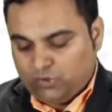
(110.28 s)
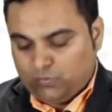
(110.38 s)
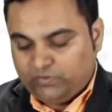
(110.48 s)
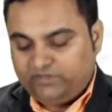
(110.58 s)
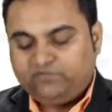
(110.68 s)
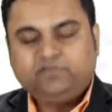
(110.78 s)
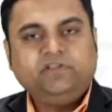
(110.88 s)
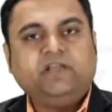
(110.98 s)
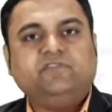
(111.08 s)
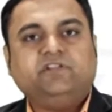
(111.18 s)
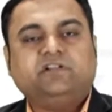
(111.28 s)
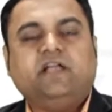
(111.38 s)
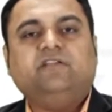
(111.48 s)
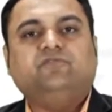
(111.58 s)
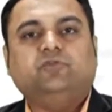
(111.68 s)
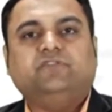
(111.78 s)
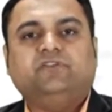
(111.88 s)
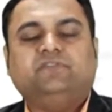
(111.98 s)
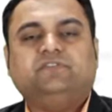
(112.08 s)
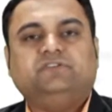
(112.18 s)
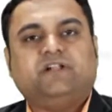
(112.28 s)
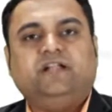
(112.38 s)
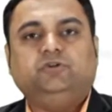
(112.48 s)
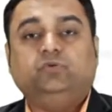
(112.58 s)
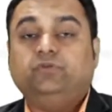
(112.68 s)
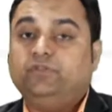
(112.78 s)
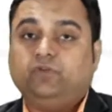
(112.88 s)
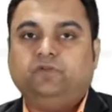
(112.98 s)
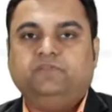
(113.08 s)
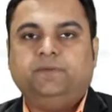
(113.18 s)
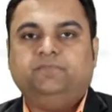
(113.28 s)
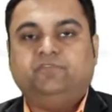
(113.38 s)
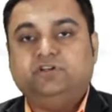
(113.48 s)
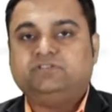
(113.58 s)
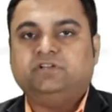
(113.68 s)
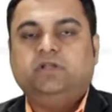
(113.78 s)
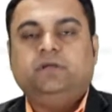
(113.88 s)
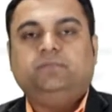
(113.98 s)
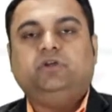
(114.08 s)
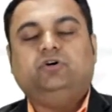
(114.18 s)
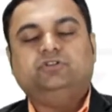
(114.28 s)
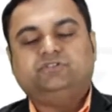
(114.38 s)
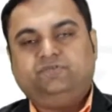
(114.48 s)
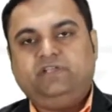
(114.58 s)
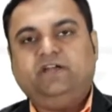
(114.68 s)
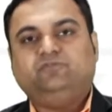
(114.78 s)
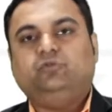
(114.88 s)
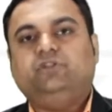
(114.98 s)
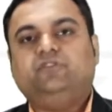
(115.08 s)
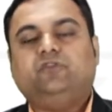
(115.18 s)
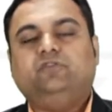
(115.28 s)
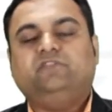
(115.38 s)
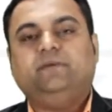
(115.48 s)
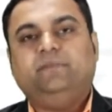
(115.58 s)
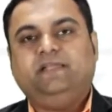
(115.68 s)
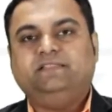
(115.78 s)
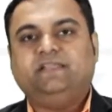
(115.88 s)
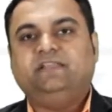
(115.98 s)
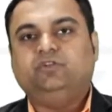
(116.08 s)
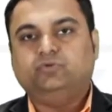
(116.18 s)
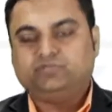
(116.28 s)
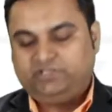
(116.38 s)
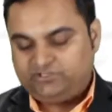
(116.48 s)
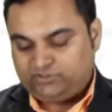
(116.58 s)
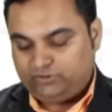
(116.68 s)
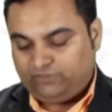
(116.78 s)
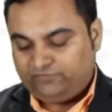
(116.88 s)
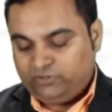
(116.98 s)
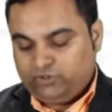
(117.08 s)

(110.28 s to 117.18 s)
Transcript: whenever we have inclined forces, try to resolve them first, because we have to resolve them and then use, instead of